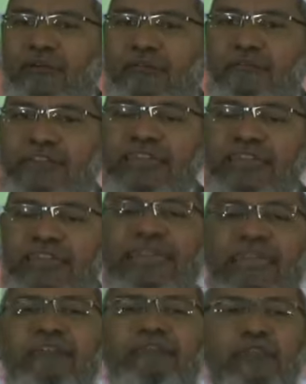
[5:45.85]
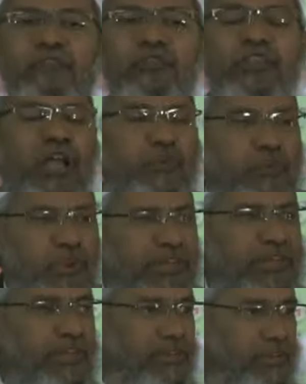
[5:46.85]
we can give to the community.